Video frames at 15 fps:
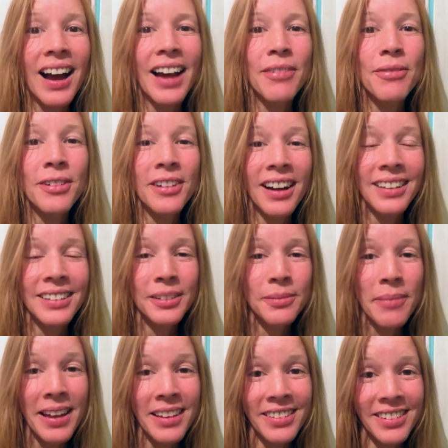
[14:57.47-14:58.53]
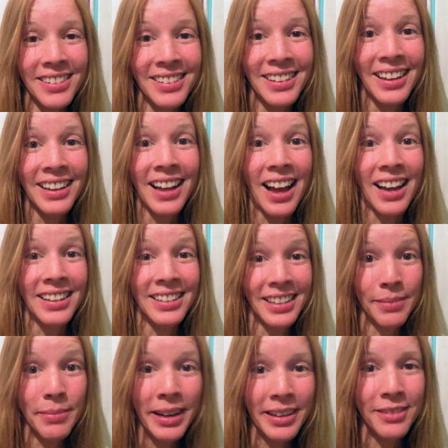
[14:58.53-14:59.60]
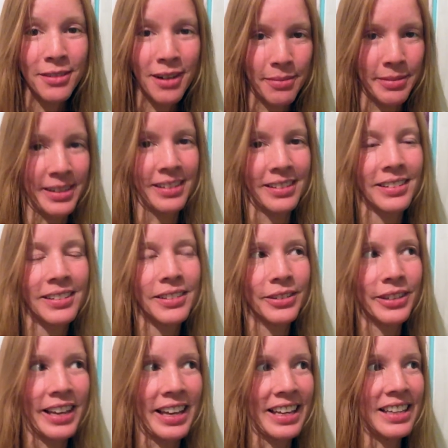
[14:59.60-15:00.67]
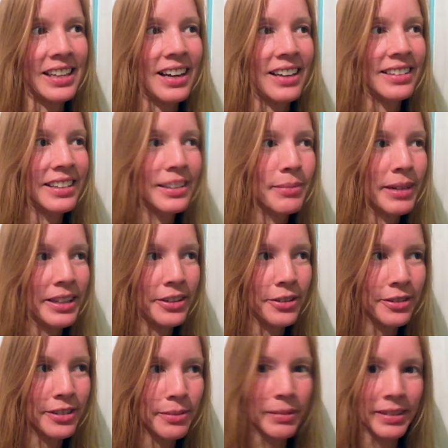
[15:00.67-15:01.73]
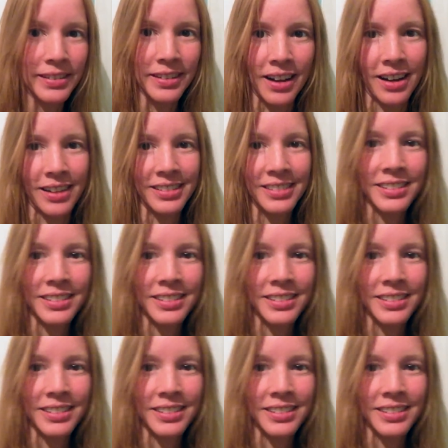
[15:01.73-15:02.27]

I I forgot to mention that I did my rubbings today. I did my urine massage